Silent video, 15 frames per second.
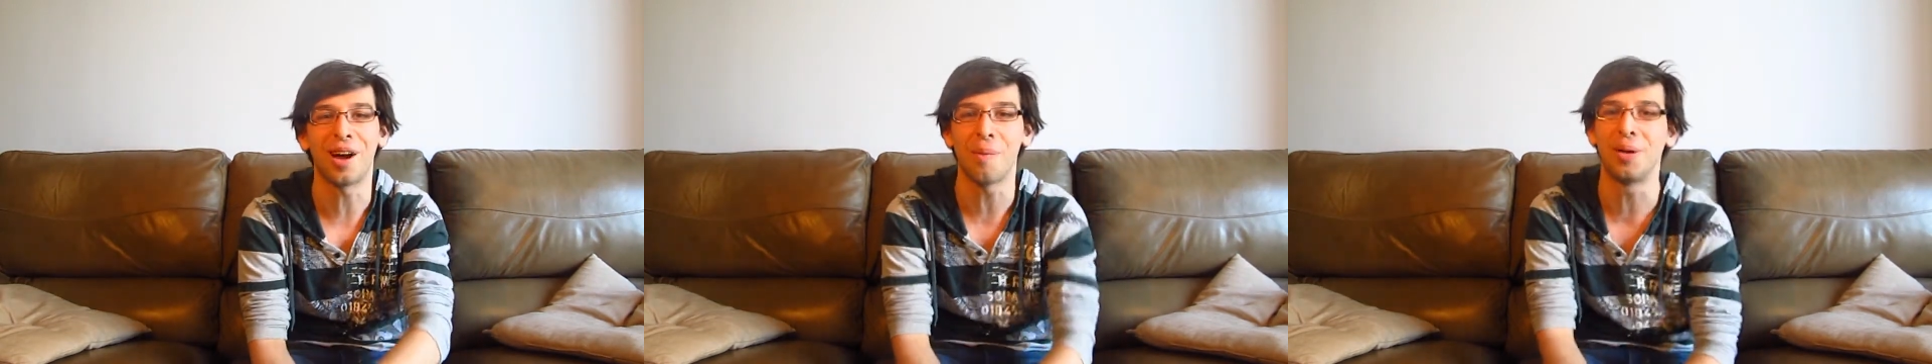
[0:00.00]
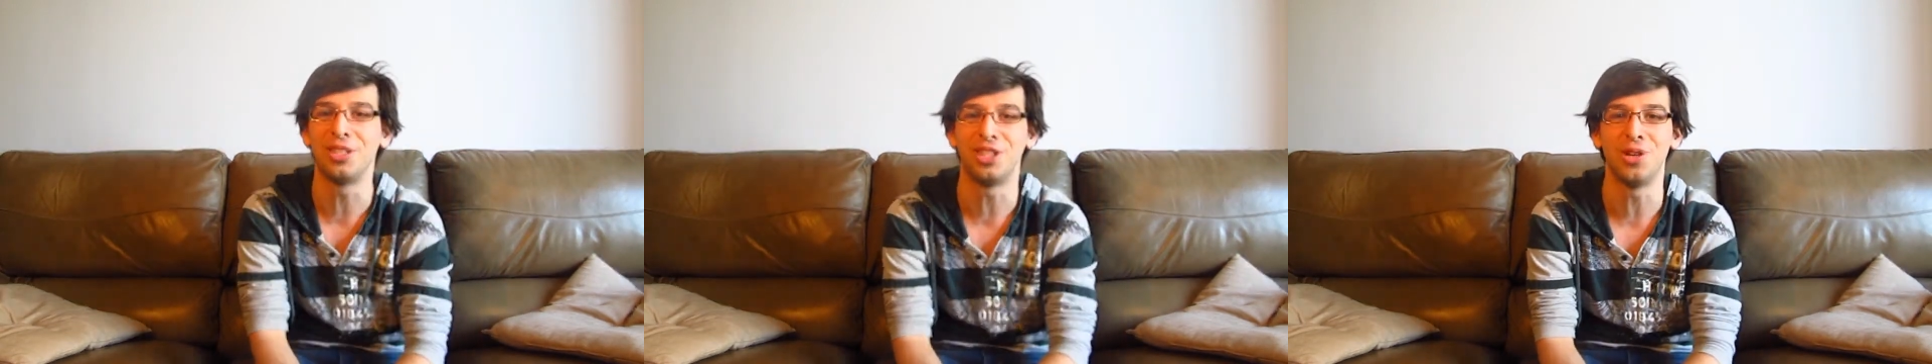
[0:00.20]

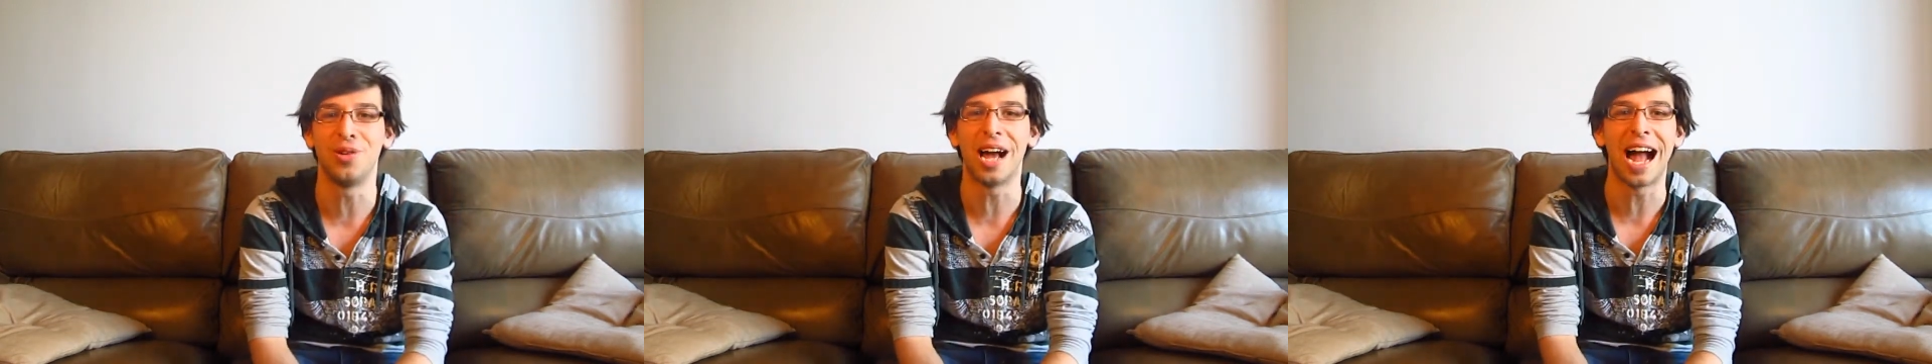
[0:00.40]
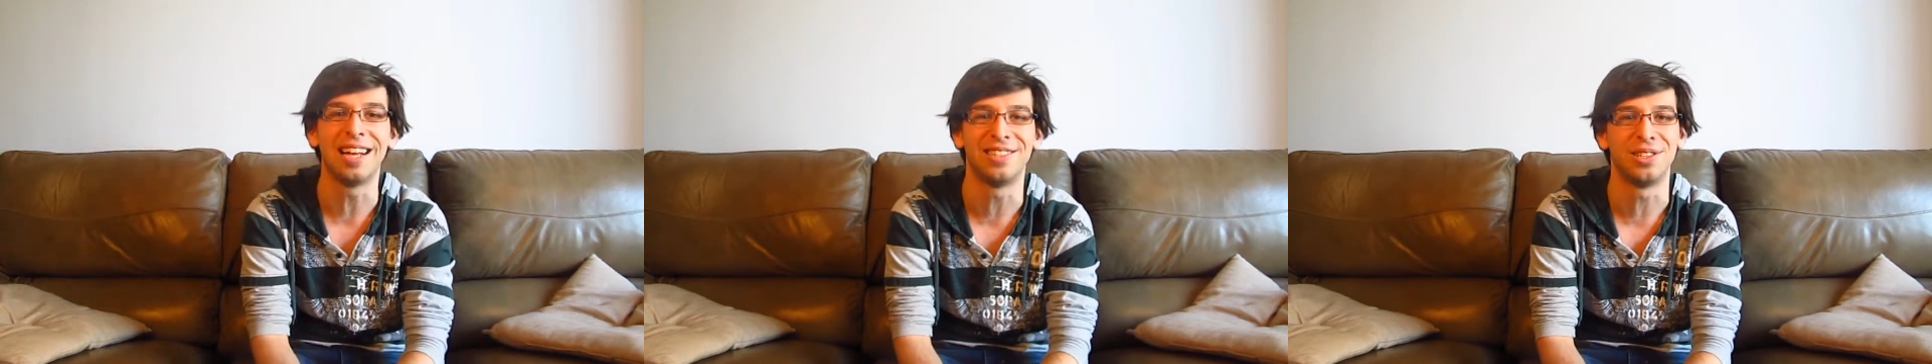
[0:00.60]
coming to you
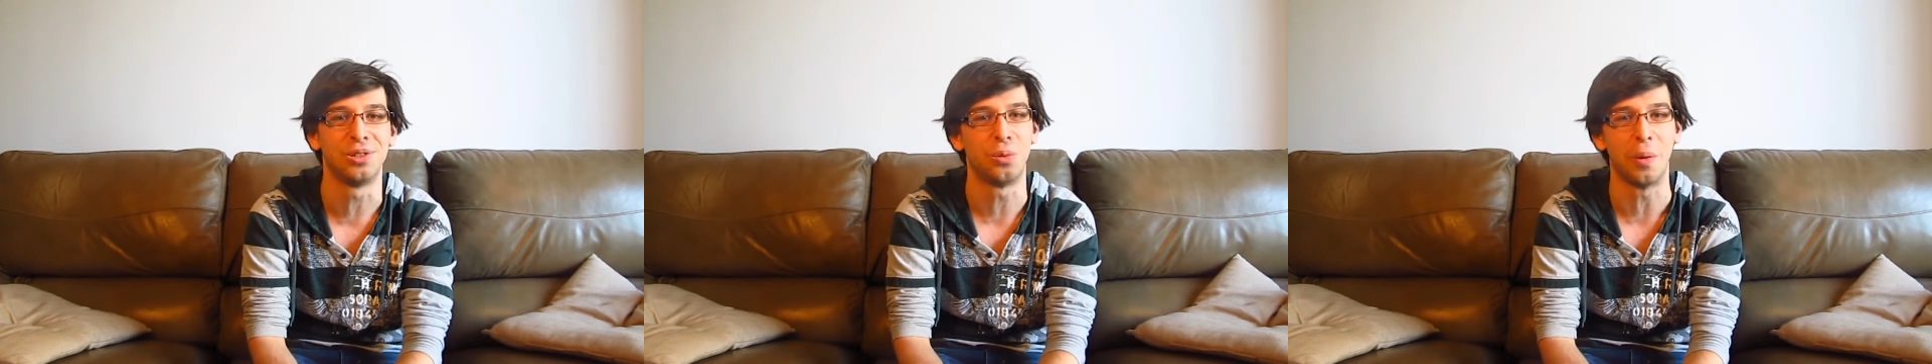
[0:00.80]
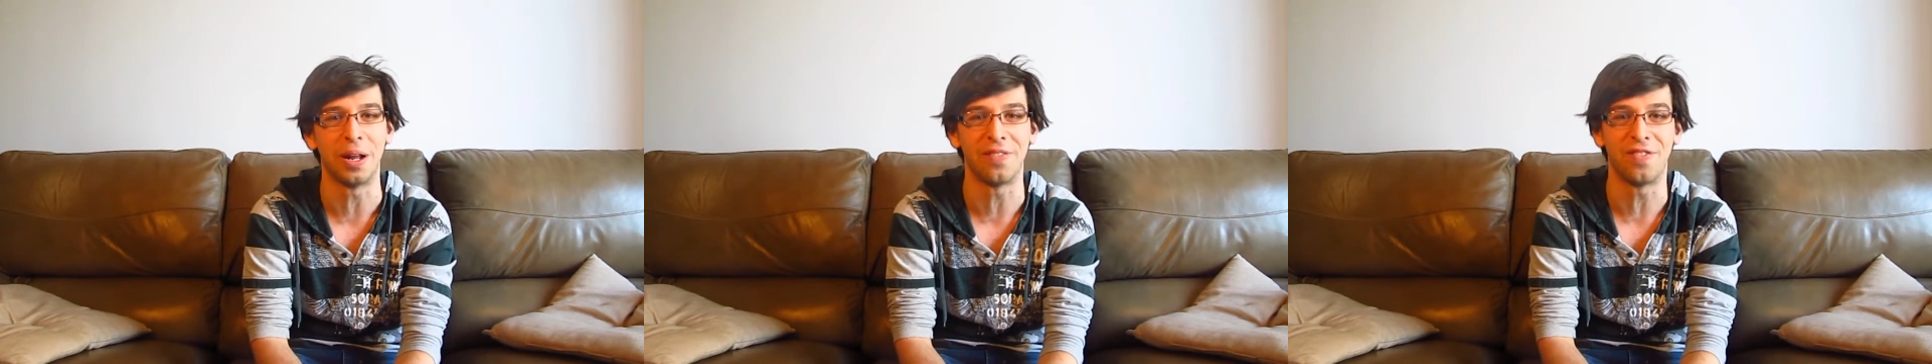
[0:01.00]
guys in
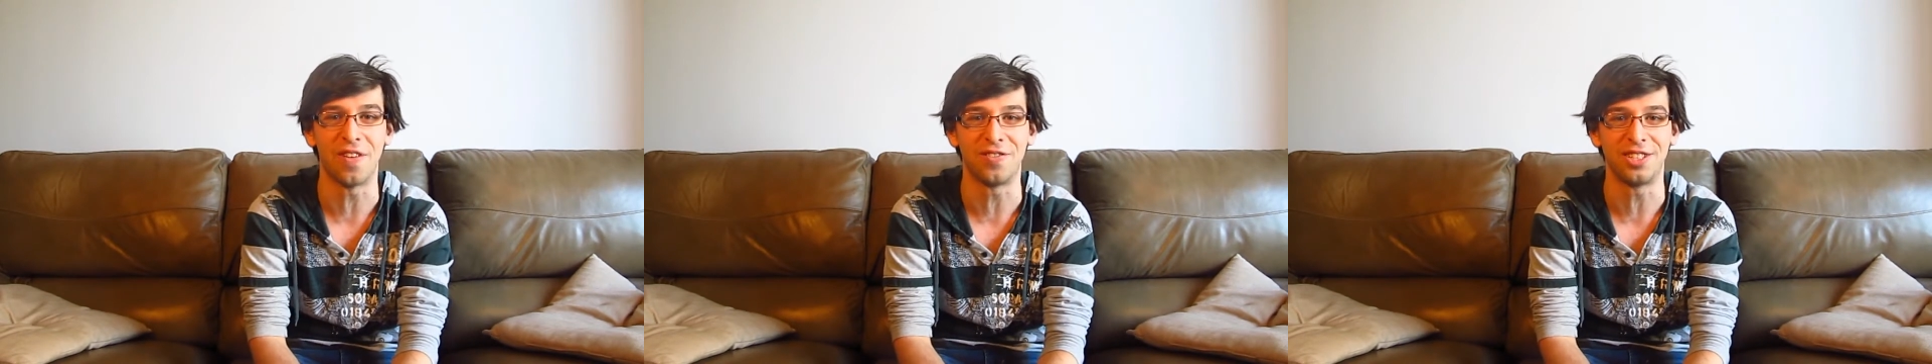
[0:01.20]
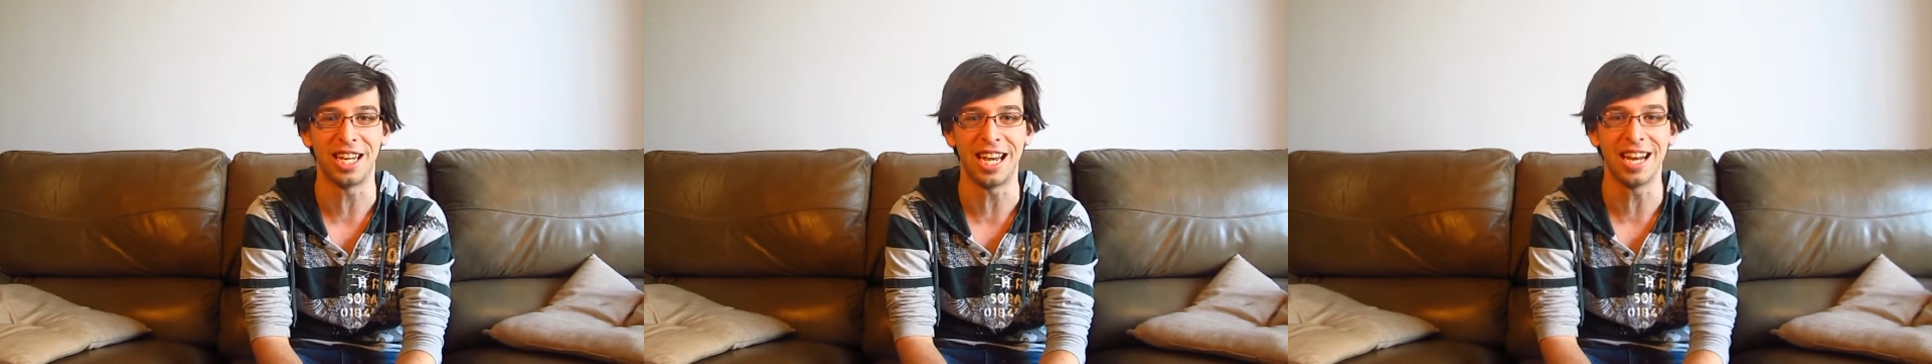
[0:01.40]

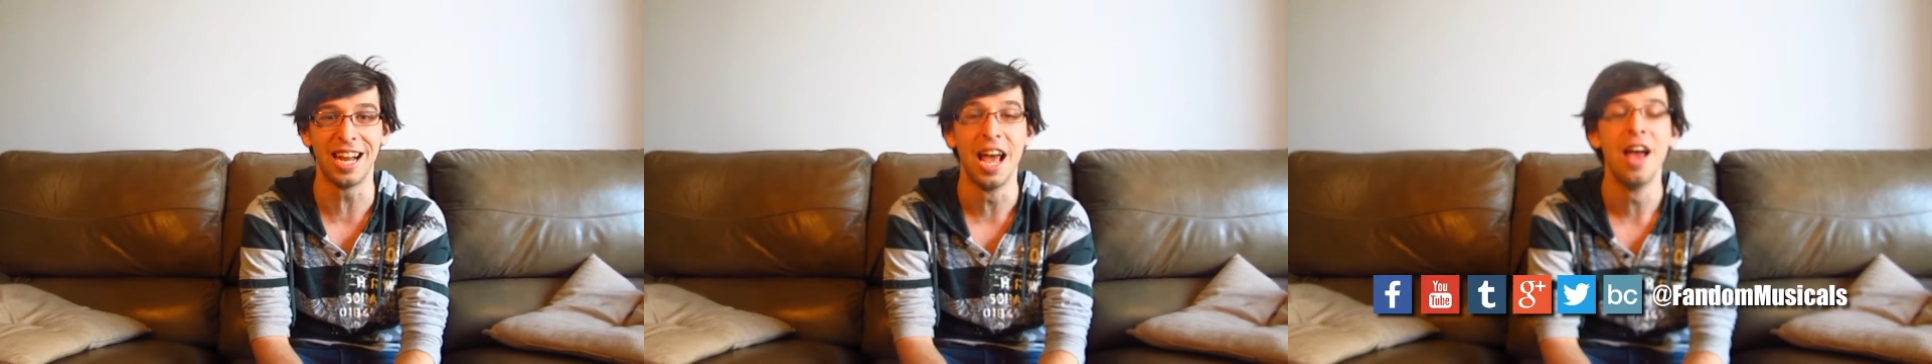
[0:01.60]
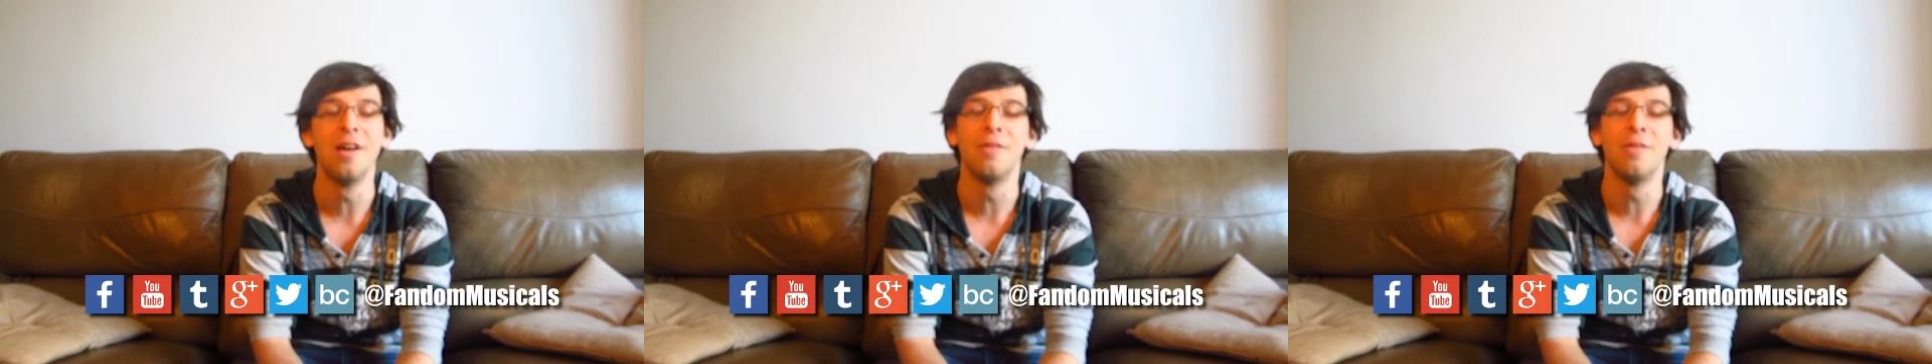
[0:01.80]
2015.